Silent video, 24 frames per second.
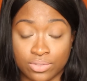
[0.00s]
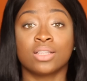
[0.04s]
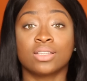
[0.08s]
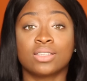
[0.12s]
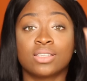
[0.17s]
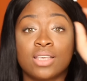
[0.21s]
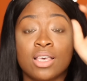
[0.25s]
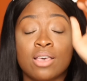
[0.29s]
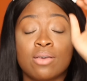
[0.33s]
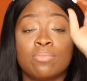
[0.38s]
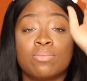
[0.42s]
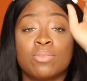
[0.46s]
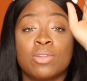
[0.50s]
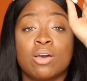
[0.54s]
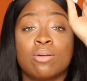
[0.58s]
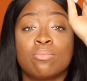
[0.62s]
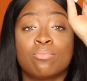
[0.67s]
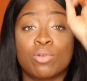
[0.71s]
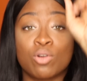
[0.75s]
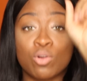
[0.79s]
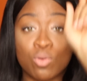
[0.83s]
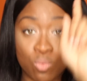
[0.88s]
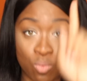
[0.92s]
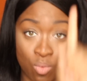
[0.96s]
Tip
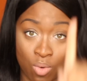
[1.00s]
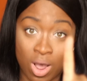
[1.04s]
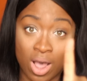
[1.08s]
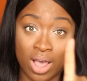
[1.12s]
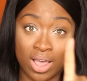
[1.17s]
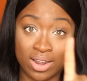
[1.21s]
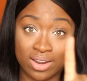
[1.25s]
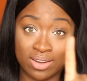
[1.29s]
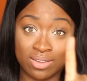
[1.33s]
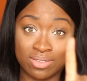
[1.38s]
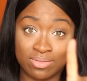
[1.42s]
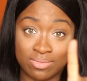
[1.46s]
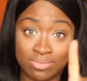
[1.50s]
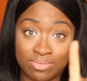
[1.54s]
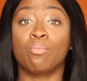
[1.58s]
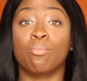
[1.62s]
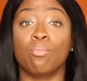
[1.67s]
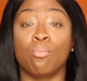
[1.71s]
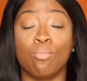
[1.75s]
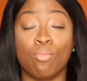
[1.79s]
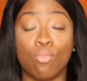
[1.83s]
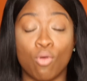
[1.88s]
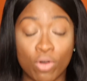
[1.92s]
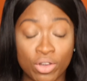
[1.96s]
number 1.
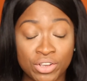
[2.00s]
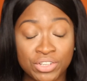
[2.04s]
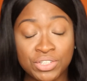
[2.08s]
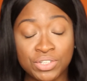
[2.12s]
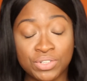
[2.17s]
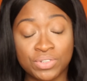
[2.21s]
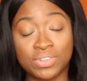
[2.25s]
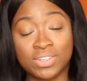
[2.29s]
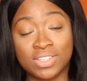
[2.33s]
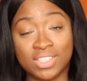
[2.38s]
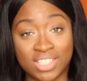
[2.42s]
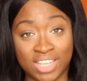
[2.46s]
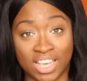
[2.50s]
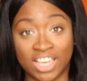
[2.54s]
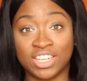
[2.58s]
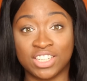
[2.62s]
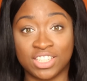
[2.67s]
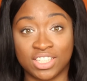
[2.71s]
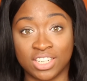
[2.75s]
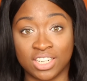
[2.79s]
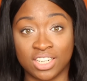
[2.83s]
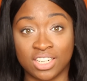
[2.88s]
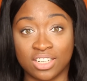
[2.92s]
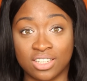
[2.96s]

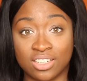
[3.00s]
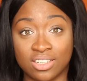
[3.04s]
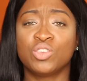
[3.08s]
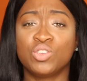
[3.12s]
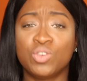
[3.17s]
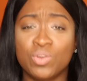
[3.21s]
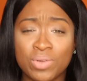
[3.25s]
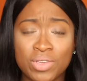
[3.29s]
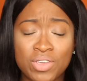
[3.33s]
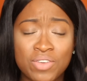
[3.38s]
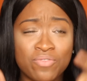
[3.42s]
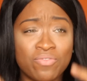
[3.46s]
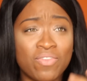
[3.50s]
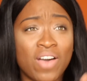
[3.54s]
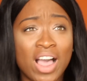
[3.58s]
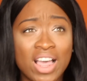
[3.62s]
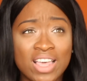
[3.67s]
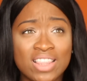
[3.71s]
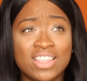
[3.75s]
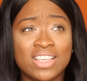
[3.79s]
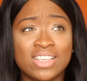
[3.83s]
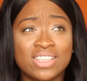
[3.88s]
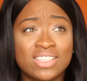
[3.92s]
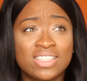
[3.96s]
Moisturization. You can
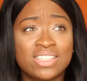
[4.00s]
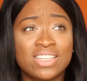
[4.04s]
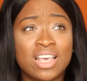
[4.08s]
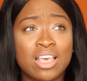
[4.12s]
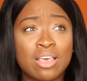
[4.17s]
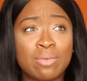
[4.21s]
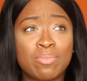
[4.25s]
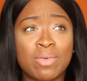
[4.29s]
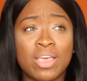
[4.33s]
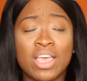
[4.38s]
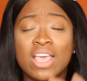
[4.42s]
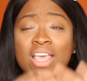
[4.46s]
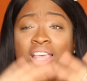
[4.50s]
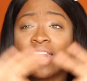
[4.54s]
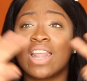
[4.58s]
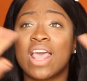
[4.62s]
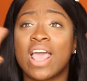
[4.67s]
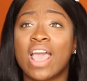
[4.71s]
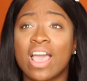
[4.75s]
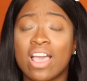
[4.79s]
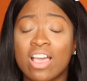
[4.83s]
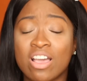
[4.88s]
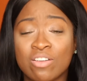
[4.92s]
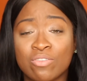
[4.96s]
find this tip in
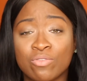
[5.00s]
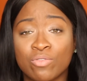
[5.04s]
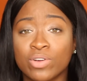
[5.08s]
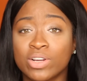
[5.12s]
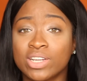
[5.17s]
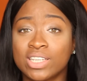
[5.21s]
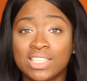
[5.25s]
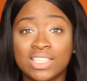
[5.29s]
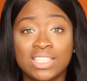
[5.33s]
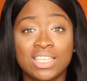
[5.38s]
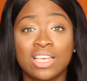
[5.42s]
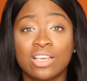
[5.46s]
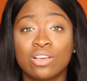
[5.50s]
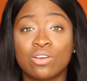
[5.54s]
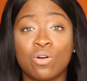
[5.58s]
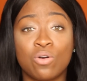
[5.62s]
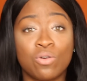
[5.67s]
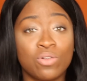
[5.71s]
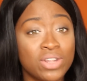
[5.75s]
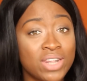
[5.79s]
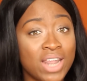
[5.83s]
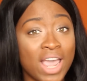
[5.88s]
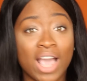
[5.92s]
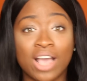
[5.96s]
every
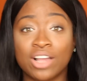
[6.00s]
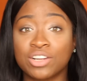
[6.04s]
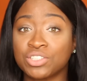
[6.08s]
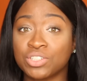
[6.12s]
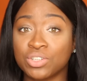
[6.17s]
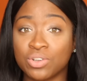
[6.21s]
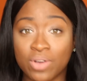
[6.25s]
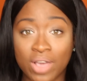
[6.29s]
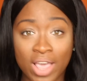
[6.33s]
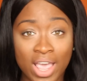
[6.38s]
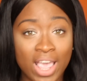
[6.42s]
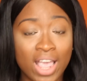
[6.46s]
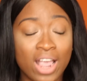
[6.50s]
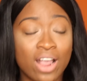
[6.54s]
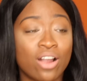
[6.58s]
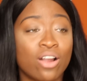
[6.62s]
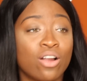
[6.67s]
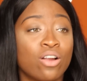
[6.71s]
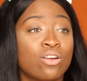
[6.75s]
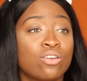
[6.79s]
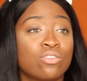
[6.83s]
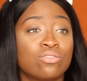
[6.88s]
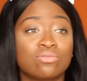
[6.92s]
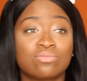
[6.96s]
single natural
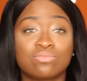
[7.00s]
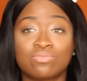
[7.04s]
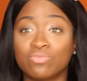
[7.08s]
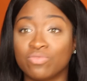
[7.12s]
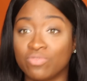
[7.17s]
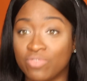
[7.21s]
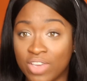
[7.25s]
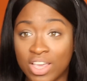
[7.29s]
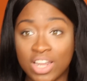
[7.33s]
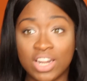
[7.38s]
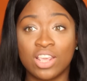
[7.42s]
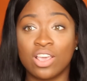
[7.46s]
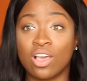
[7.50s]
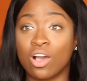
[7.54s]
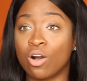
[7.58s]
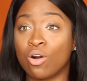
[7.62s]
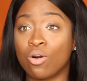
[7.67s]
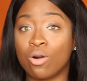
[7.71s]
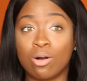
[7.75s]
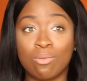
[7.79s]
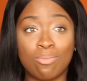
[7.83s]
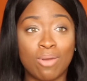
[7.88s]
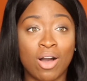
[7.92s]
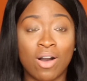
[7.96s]
hair
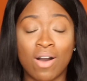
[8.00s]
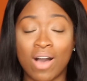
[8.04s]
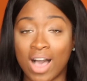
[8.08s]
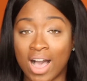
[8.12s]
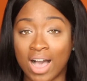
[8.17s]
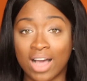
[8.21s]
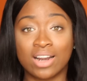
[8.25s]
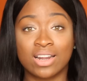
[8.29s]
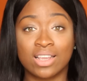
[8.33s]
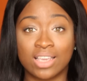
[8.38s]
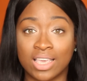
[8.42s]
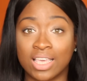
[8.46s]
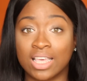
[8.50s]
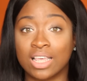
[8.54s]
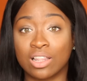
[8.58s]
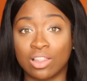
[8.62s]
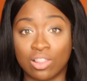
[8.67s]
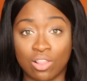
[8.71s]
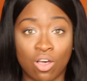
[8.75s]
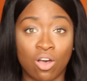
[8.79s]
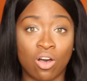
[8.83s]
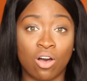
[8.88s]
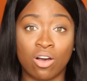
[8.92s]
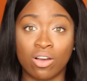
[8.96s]
video about how to get
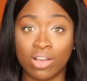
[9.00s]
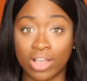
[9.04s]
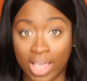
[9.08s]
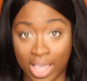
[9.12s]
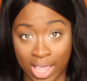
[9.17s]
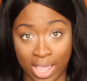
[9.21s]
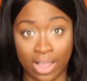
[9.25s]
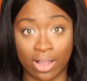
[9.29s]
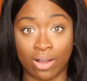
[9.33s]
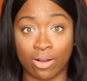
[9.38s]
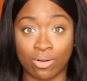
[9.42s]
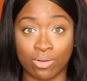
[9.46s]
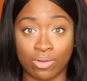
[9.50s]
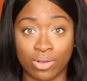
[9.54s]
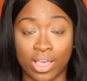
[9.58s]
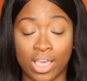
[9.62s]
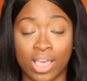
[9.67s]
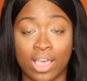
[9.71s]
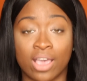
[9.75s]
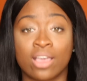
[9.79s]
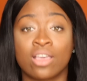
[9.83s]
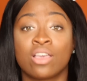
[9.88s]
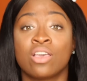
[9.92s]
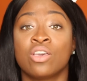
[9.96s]
long hair,
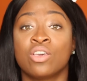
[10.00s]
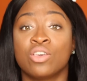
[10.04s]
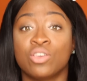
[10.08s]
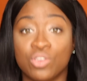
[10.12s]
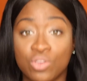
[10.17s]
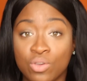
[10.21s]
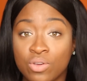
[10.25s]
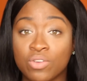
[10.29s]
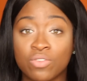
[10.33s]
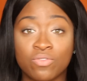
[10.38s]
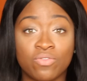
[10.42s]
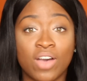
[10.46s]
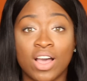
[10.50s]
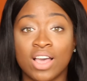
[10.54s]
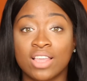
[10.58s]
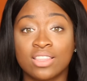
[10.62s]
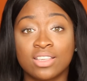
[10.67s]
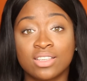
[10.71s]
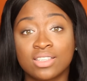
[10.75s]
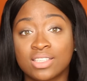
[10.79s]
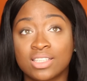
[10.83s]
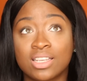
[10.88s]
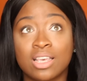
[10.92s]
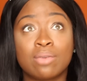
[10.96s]
okay? You can find
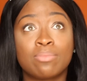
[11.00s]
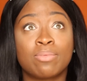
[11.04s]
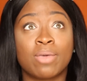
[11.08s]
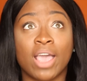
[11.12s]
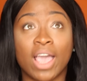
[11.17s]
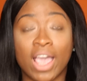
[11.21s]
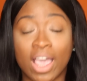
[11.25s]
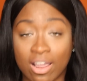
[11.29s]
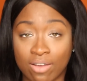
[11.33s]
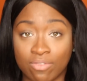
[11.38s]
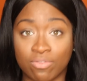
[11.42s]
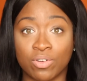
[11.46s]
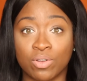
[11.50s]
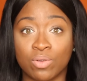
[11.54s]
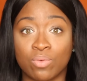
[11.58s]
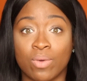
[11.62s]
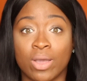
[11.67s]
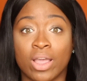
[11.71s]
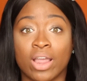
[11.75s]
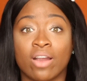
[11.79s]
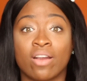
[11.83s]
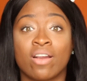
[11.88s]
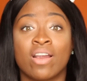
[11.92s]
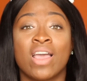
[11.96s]
this tip
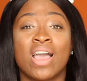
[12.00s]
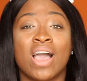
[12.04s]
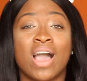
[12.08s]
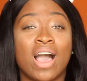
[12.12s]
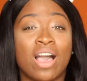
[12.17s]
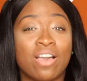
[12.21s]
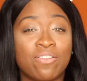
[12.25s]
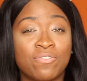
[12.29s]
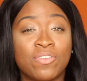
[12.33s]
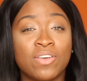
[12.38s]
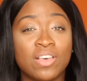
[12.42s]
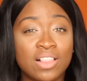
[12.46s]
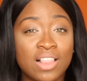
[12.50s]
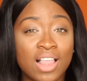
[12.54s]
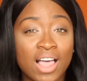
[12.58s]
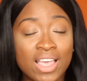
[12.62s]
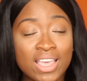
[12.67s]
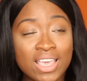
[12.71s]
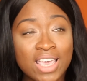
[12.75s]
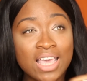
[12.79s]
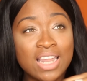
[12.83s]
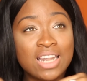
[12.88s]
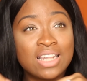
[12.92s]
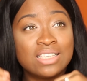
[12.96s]
everywhere. I feel
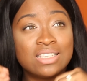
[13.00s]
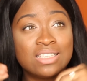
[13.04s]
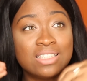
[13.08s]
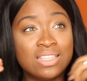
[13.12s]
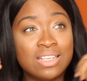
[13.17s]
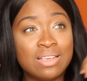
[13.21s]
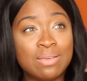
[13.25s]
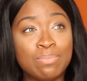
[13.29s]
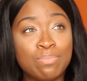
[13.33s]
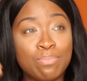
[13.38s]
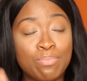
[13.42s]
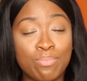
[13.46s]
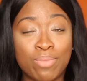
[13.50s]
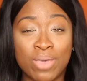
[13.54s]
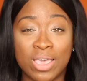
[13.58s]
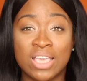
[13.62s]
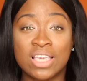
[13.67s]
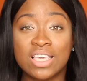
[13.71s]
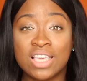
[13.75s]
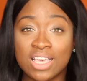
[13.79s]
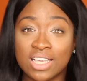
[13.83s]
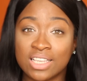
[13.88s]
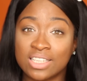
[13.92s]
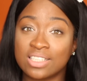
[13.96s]
like it is the
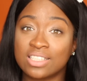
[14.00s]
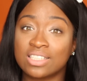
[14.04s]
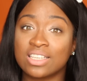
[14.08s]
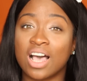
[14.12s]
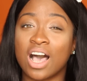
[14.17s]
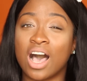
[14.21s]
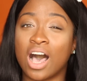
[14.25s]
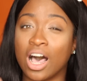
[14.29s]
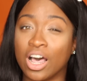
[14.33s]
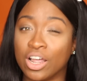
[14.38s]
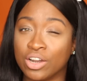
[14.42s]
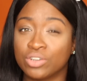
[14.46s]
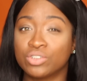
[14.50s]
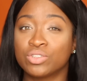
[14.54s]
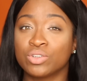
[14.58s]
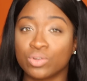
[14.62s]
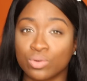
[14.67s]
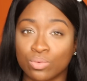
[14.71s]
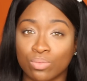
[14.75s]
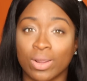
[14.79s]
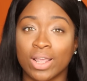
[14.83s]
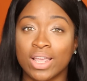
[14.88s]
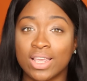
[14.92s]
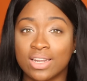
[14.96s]
biggest
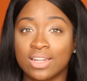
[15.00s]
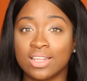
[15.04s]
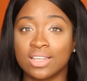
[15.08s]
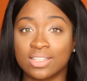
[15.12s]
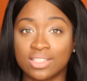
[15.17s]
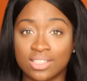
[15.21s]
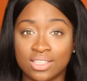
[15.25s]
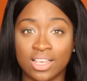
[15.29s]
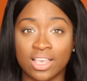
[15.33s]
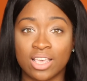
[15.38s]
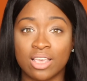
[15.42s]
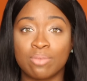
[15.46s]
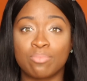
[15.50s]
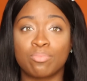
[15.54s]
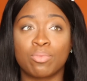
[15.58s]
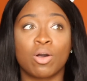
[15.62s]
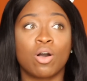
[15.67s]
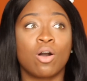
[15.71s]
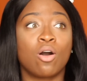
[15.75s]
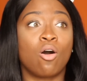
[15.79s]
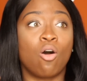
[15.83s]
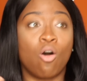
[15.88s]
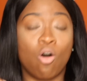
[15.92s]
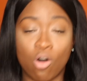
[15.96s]
underrated tip
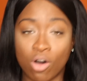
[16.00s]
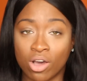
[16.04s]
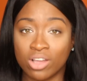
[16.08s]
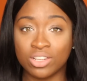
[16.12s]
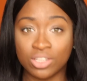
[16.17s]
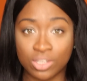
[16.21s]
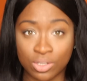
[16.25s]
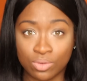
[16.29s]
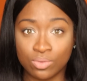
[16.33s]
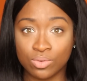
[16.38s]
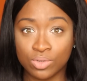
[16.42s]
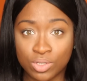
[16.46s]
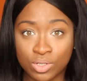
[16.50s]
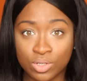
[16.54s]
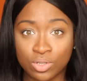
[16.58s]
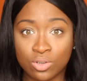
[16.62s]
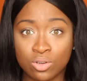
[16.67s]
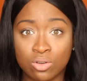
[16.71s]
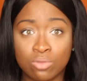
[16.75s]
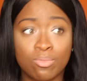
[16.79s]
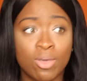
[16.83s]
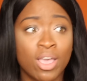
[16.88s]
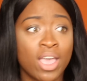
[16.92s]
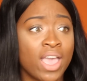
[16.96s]
on
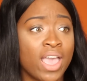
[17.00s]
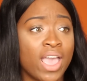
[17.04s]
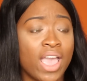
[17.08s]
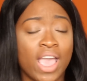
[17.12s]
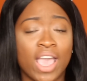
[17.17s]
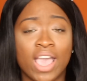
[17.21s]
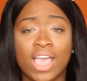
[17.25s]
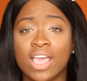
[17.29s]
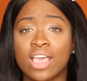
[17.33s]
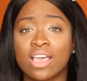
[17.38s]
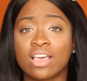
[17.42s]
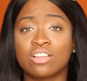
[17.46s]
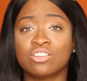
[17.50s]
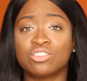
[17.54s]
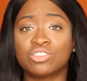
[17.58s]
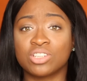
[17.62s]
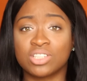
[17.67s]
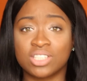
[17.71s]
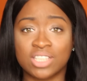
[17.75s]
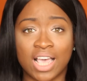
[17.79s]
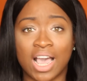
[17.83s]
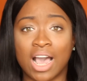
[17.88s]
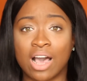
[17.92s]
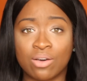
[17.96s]
YouTube and
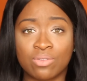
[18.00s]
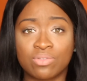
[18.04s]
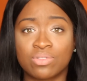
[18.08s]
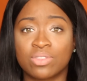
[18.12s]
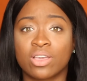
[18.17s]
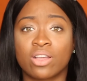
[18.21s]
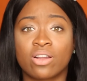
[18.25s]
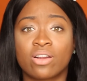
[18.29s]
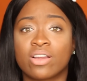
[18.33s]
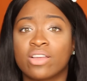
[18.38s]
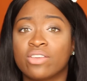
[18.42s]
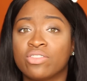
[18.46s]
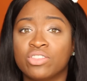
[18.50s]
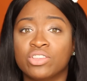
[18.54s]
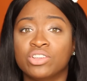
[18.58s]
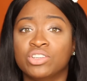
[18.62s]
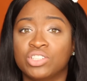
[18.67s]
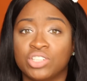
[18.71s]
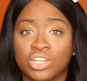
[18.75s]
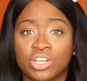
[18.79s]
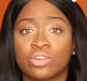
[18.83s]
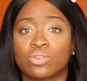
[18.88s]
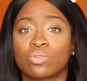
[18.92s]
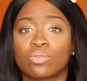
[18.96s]
just out there in the
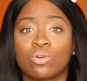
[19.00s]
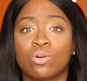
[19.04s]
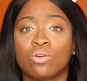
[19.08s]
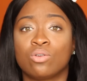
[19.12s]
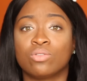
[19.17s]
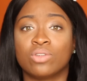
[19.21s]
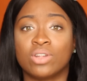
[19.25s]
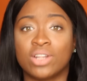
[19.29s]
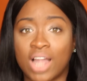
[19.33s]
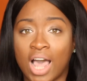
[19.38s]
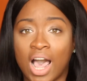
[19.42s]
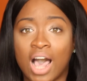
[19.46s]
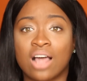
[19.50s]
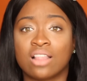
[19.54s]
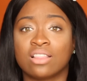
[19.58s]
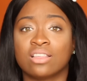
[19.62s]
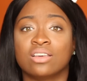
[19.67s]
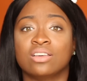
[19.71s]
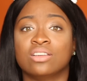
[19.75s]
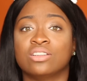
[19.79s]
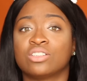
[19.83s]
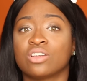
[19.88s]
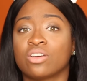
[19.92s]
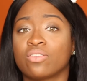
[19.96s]
general
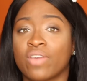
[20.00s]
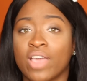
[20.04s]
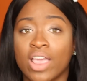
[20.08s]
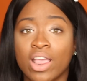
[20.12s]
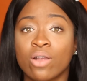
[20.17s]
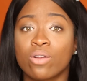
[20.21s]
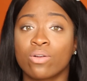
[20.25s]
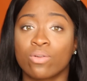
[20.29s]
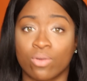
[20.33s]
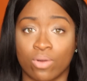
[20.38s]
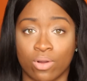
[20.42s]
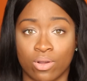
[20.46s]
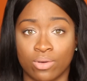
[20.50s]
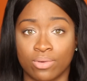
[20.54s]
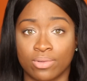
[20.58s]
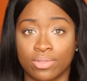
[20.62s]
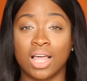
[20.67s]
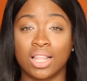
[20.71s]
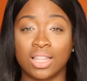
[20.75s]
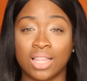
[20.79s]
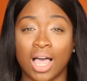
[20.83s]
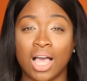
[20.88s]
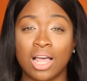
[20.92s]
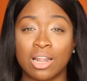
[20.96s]
knowledge of hair growth.
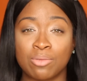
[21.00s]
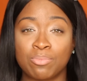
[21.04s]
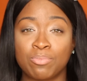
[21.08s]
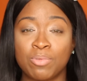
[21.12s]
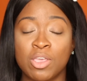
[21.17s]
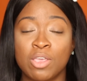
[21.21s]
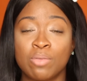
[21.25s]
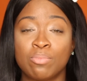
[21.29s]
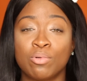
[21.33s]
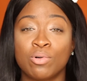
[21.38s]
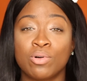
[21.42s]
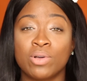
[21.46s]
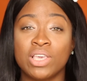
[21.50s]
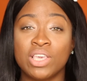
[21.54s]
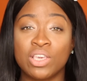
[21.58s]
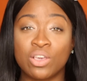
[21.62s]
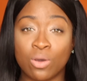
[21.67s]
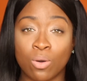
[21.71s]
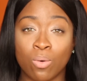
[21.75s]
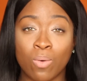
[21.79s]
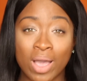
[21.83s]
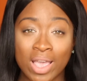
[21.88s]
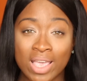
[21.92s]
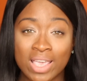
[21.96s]
A lot of people
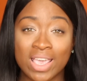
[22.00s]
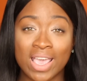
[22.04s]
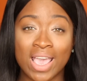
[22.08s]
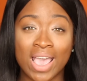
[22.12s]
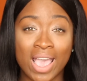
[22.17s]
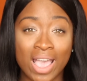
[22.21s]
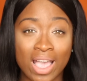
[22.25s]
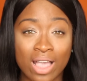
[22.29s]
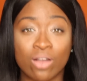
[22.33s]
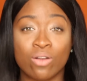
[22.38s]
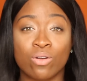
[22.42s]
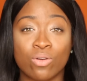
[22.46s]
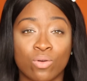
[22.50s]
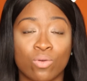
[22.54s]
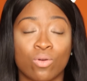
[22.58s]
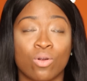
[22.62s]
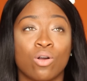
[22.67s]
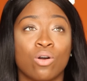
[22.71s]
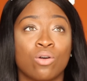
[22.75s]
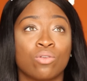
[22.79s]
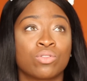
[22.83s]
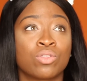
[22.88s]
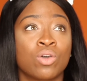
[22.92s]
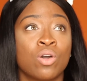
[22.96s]
equate hair
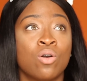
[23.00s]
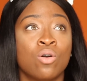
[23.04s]
growth